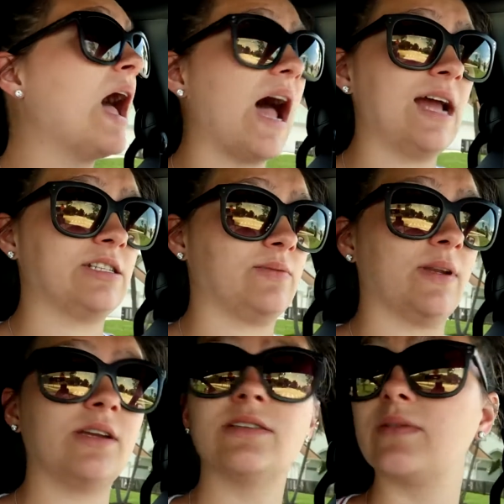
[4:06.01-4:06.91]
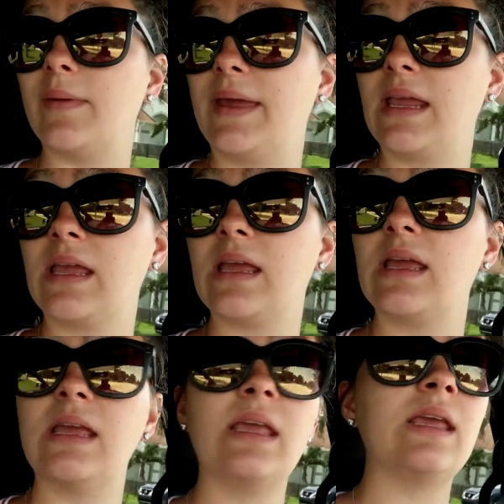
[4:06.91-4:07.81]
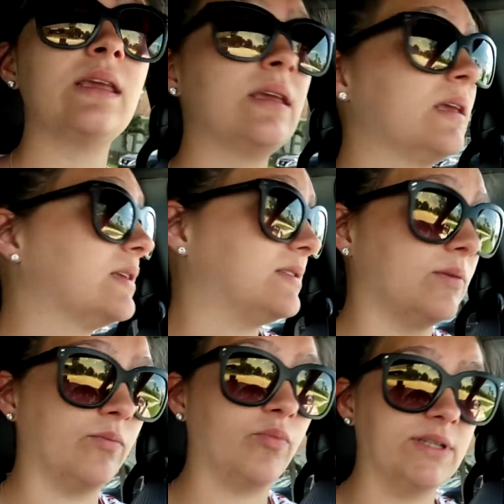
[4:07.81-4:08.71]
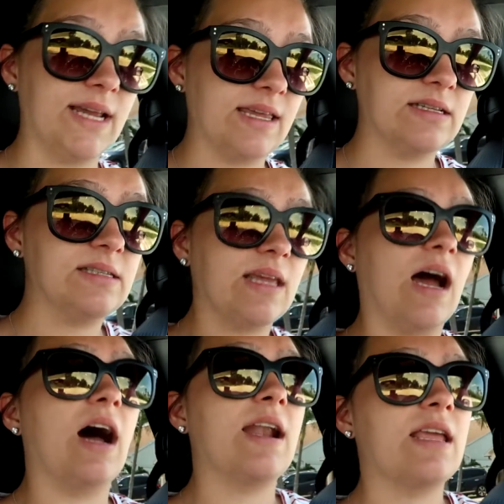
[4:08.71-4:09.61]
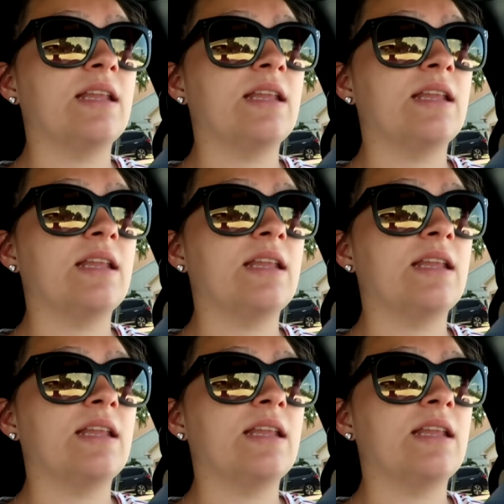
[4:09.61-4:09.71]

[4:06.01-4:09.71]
I just wanna go swimming. It's ridiculously hot.